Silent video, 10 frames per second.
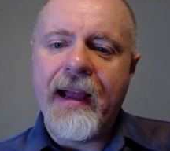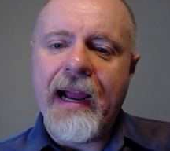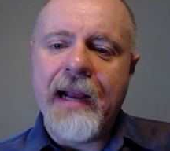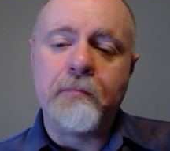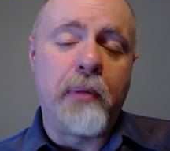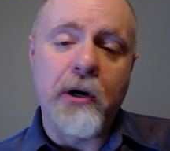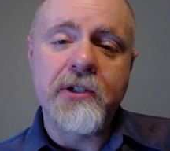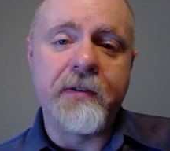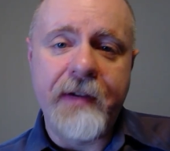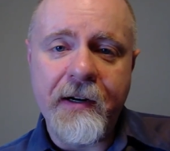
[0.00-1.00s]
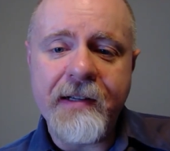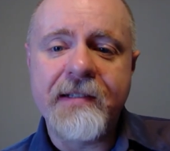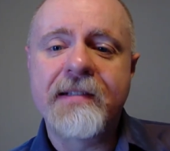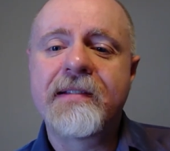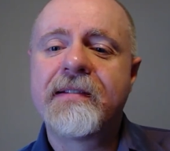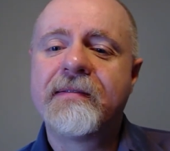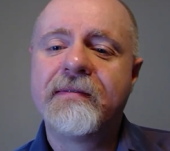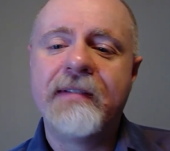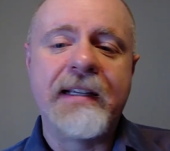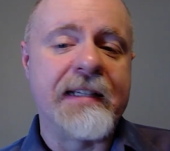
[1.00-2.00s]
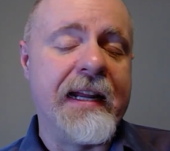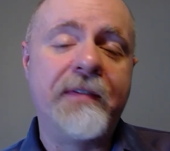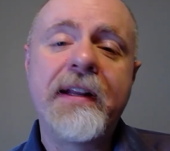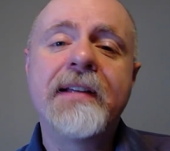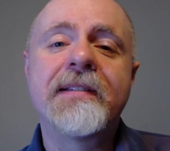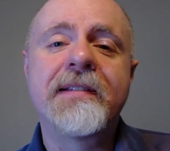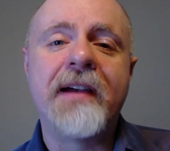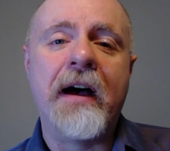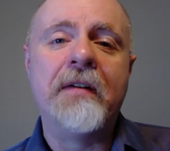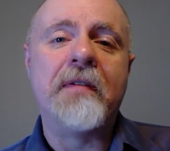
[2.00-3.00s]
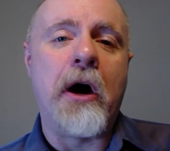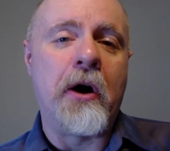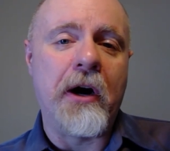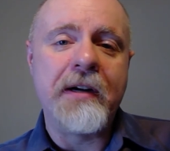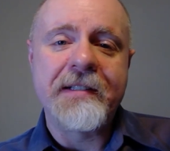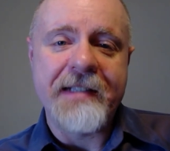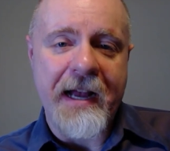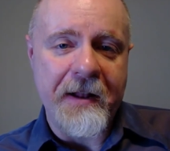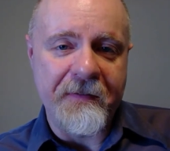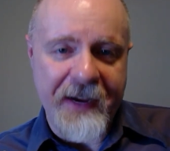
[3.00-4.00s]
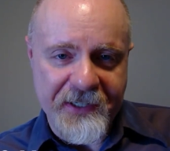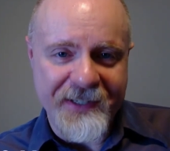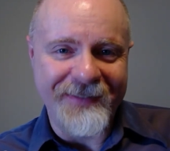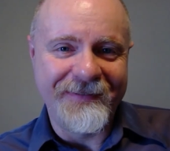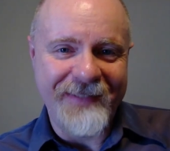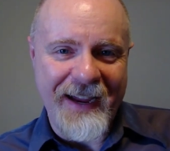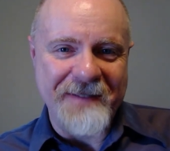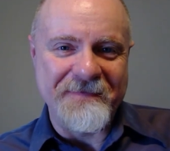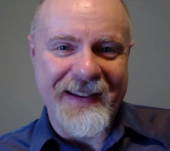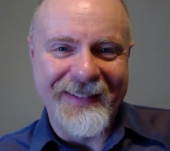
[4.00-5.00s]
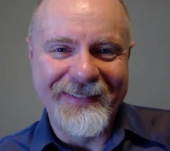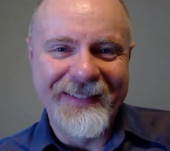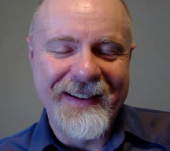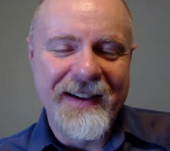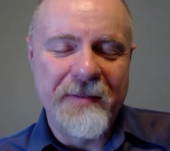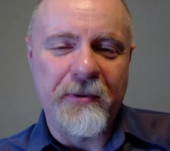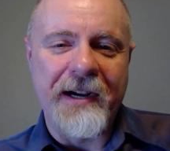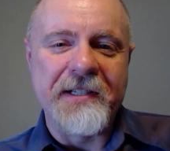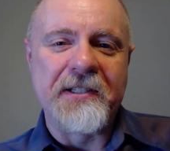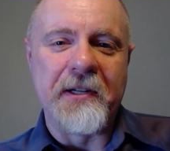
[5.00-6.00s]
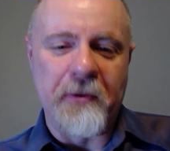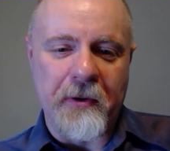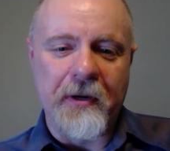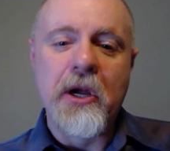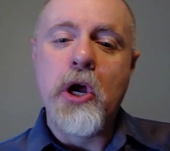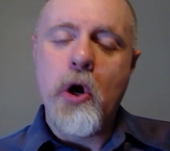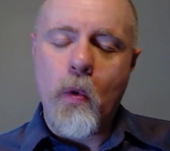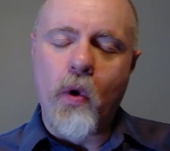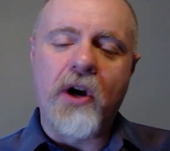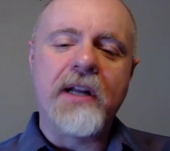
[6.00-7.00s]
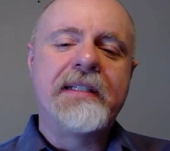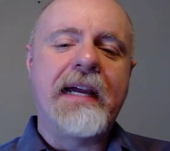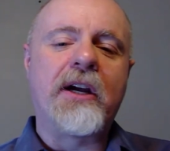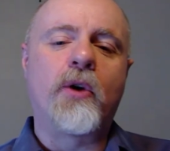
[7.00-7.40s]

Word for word: and perseverance is an evidence of our salvation. Amen. Praise the Lord. We're going to take a